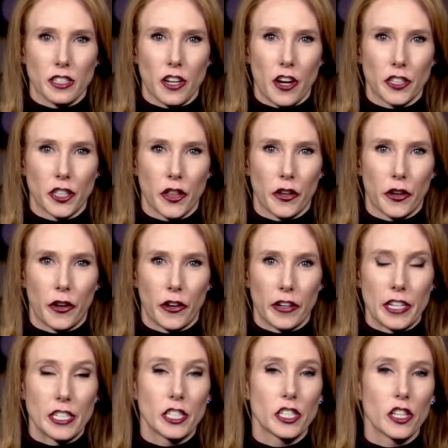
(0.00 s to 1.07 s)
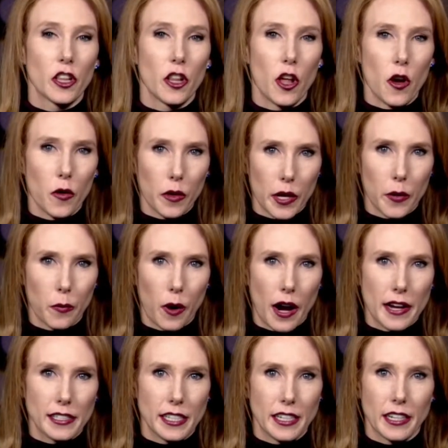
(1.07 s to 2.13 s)
Sasha, the curtain is slowly
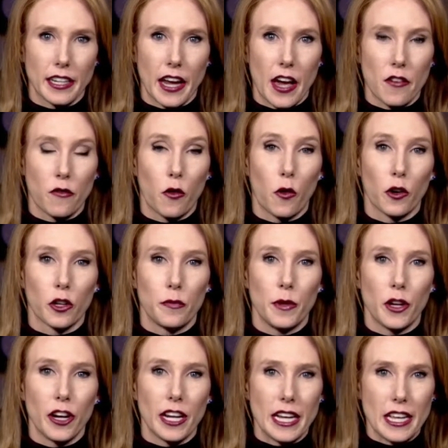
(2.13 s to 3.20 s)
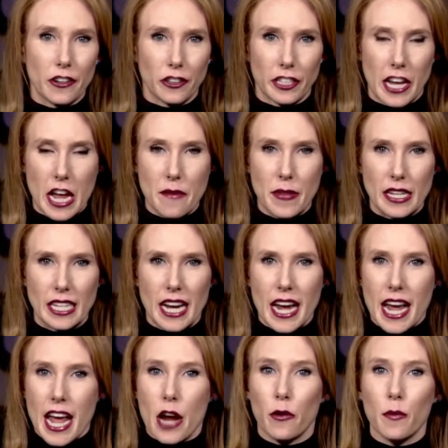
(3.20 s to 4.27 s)
rising again for community entertainment.
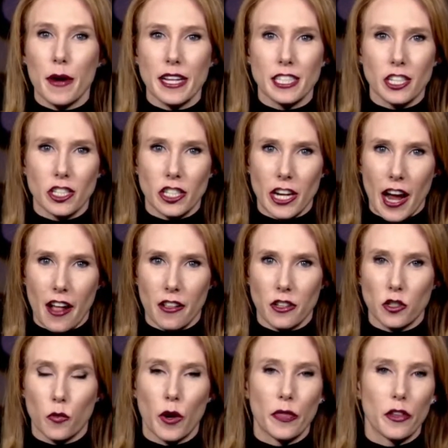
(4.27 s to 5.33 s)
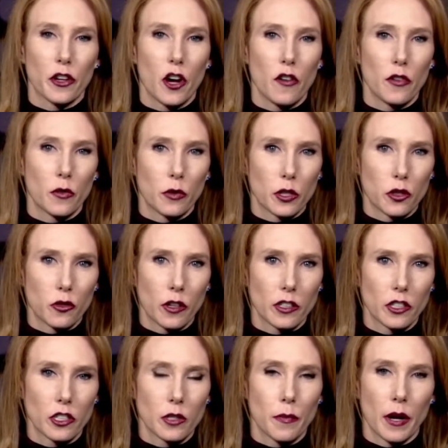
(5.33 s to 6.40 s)
It remains a challenge with the COVID
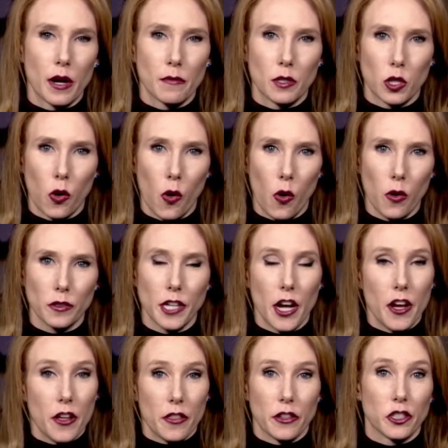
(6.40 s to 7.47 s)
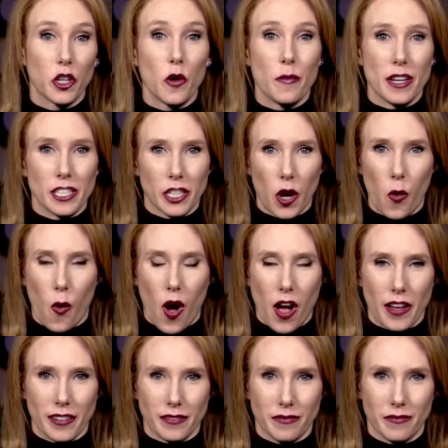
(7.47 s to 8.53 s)
restrictions, but I'm told the show must go
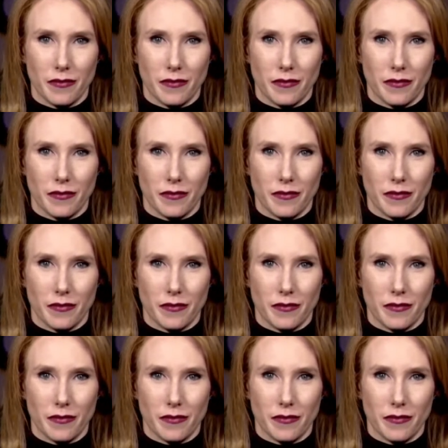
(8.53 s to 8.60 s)
on.